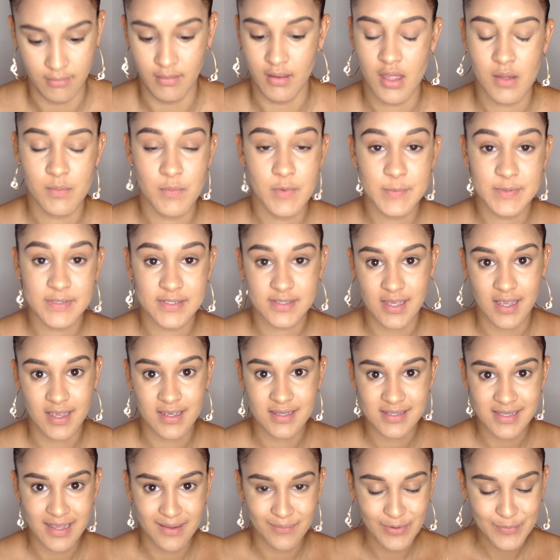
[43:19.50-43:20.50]
I'm
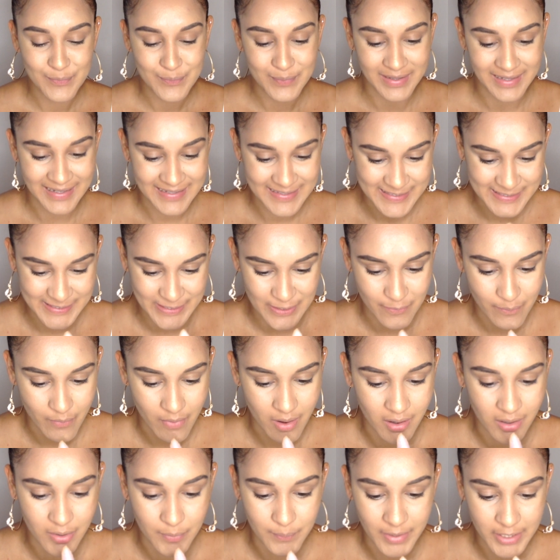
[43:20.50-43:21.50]
obsessed. I'm gonna apply some
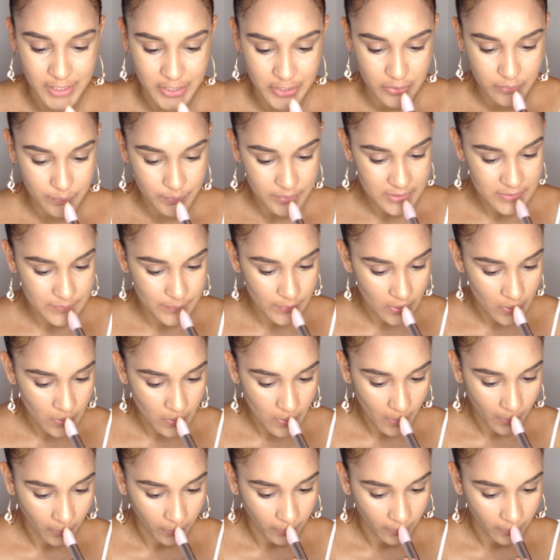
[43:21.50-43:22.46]
on my Cupid's bow.